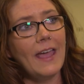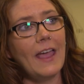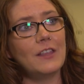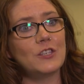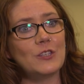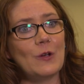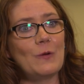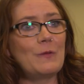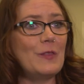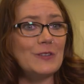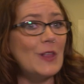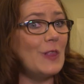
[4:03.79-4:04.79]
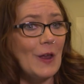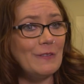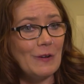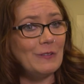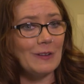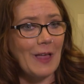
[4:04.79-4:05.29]
And so there's a lot of
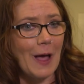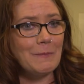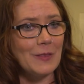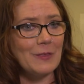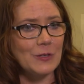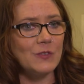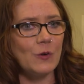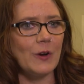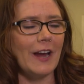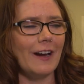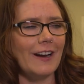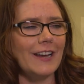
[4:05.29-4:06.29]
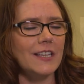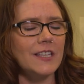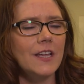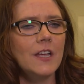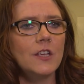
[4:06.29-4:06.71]
overlap in those 4 areas.